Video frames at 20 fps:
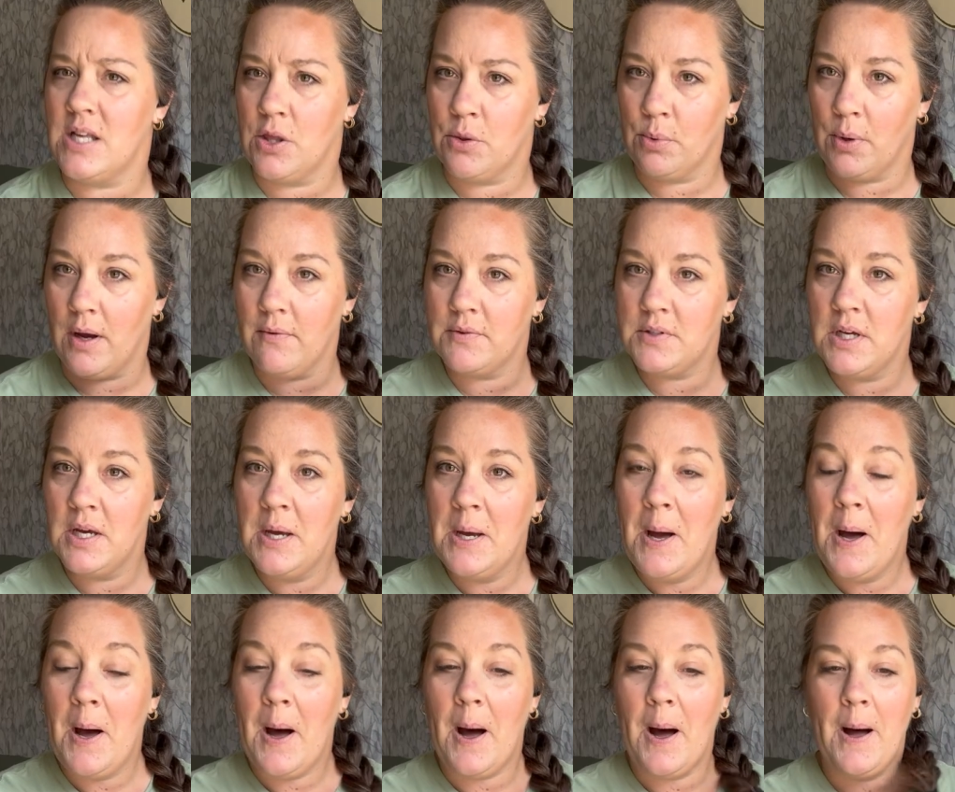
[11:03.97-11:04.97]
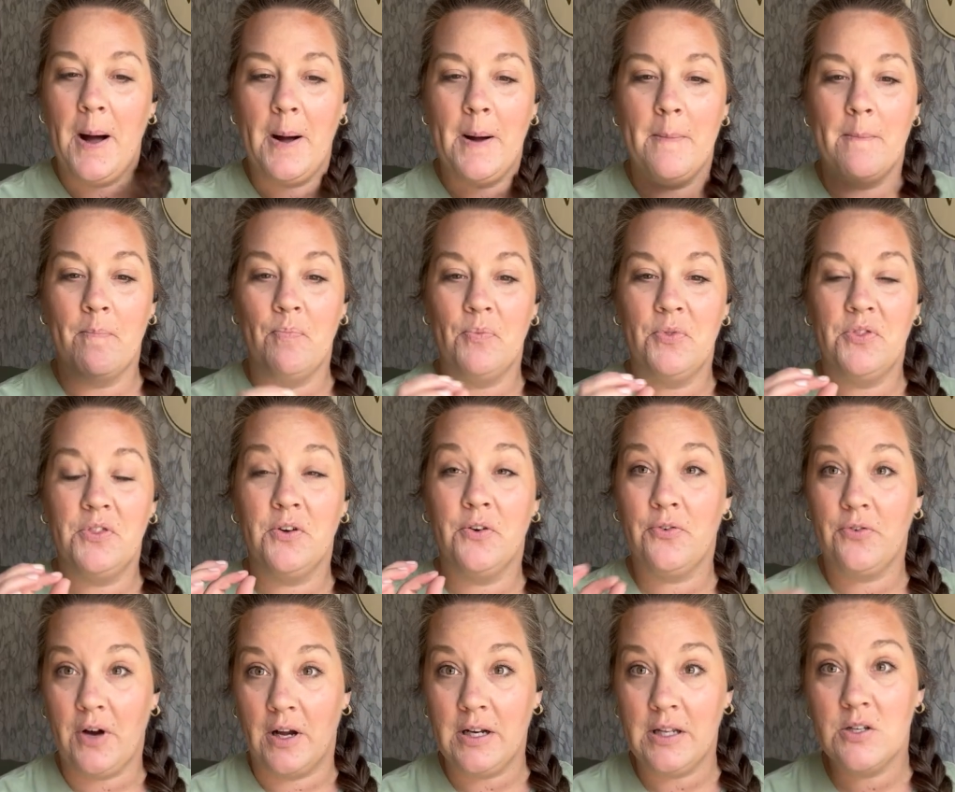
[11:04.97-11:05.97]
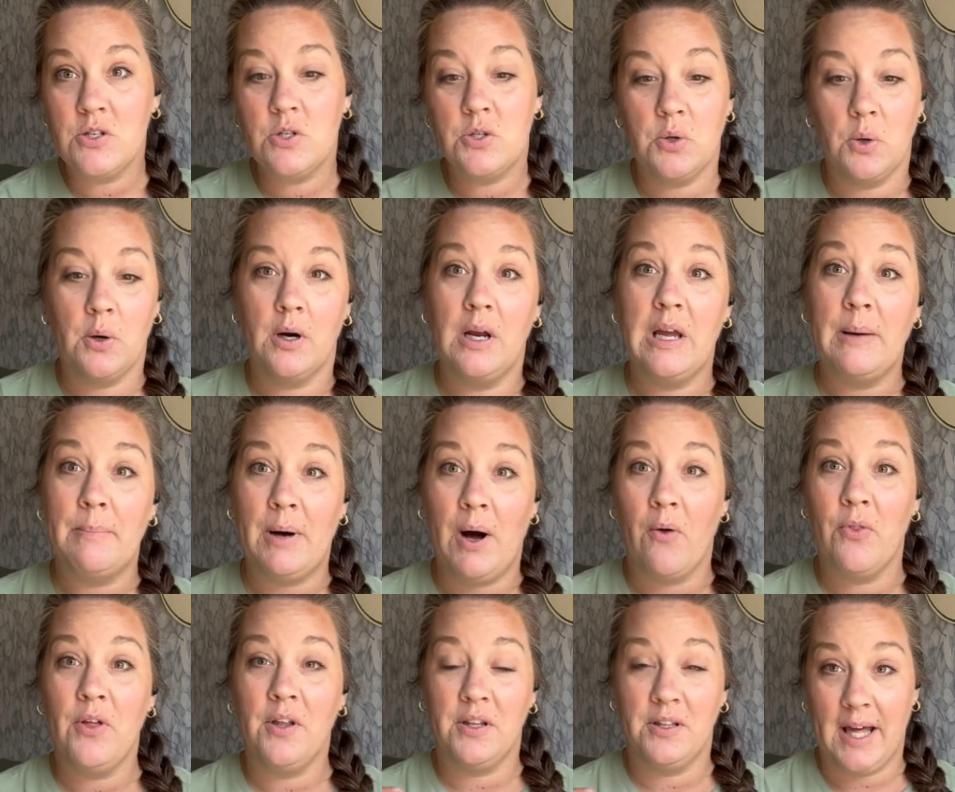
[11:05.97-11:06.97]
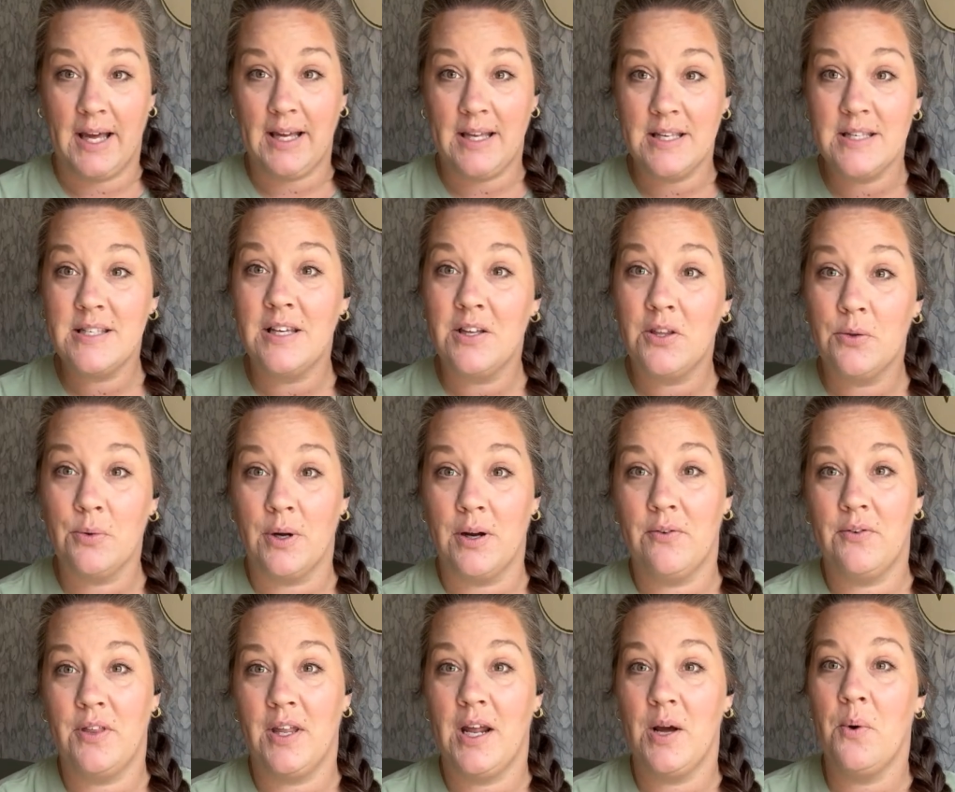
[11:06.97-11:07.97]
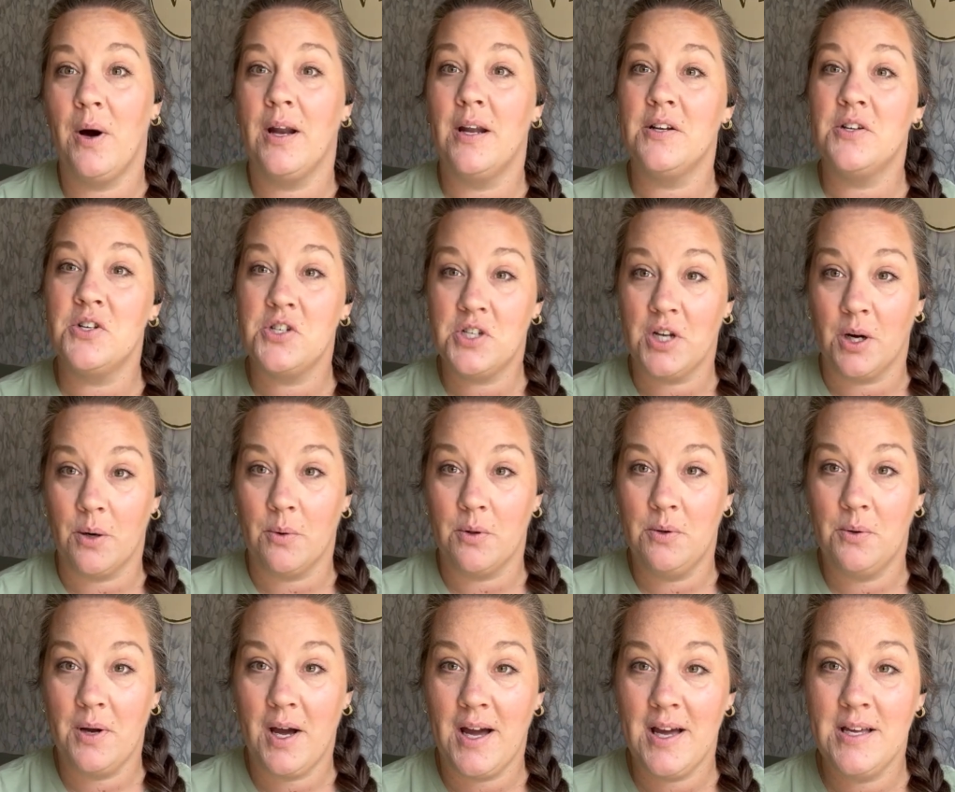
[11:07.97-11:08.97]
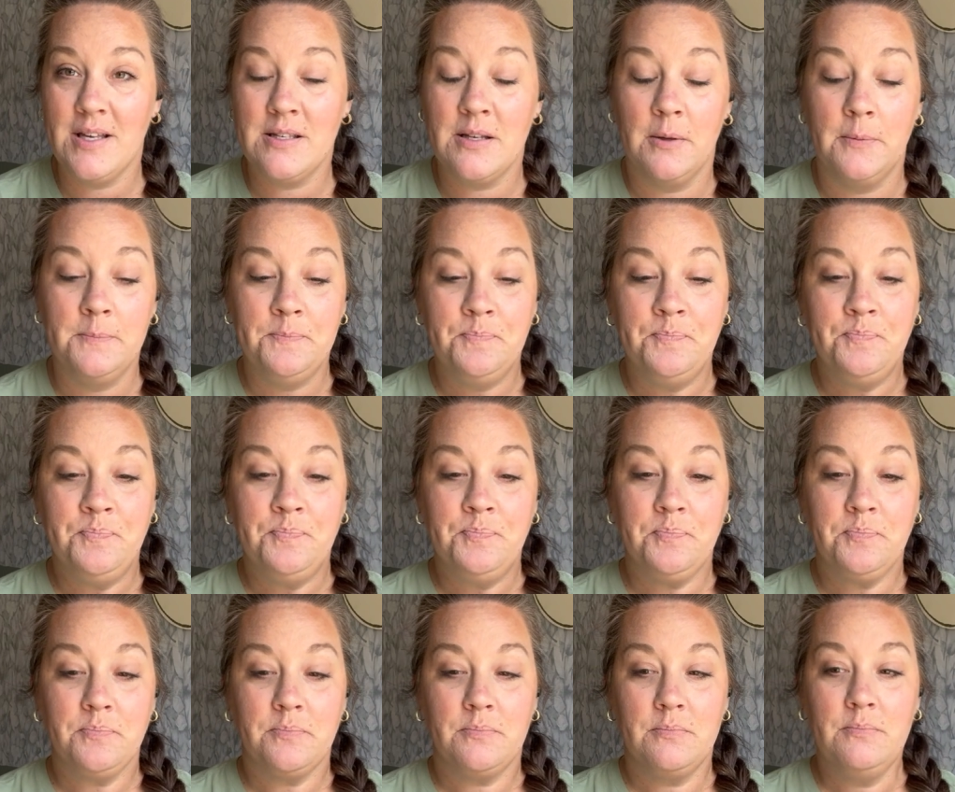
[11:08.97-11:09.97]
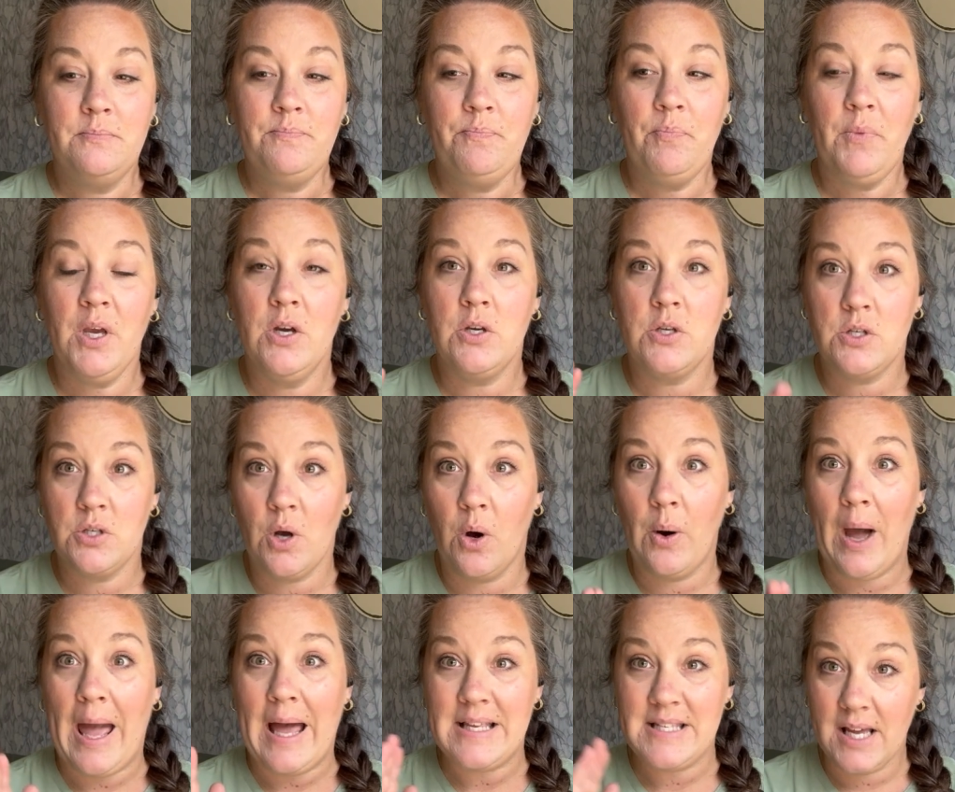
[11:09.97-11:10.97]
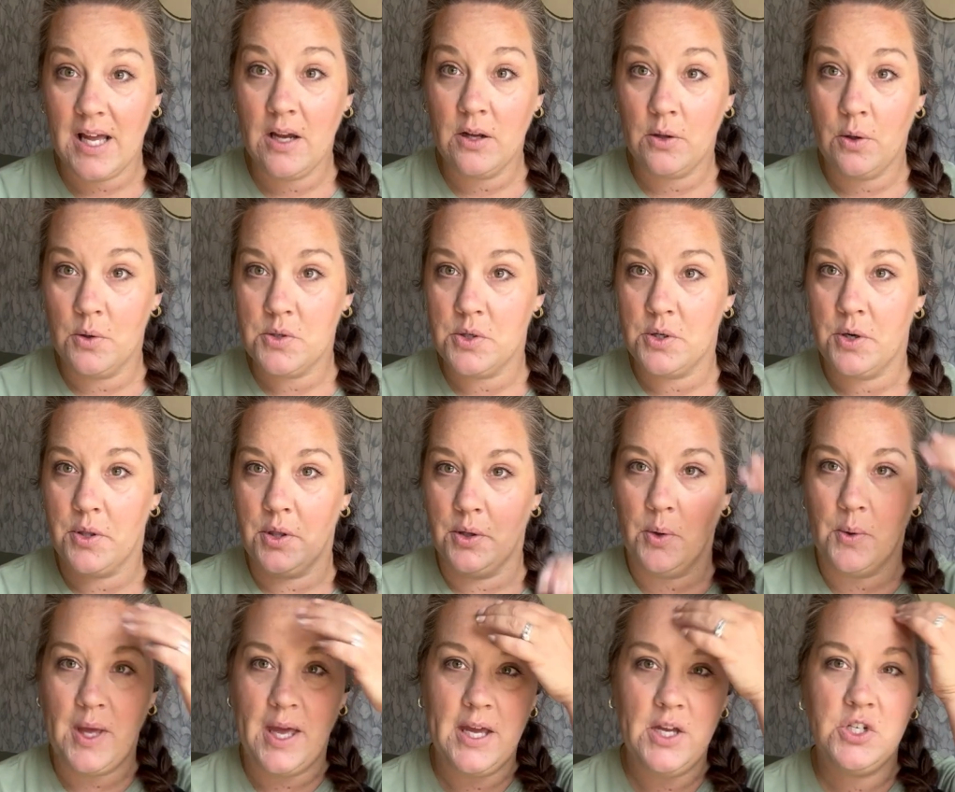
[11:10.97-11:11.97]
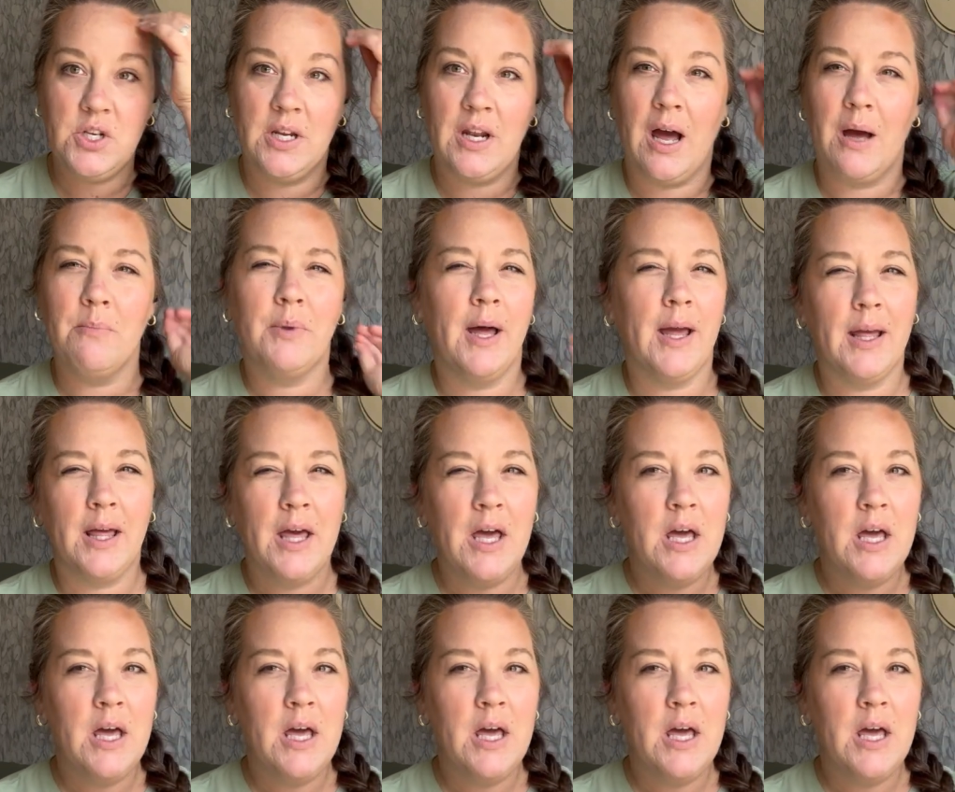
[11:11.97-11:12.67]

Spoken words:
thrift. The funny story about the legacy thrift that I wanted to share with you guys. So as I got closer to the location, I'm like,